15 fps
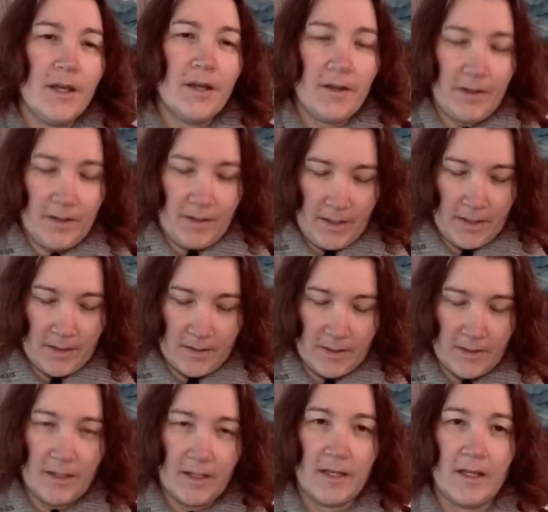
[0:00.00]

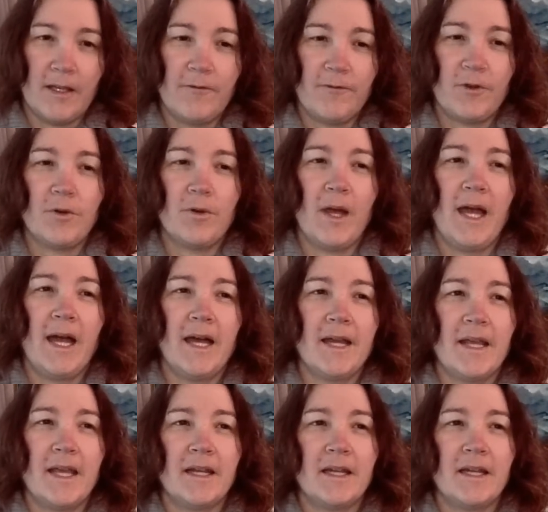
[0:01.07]
And if you had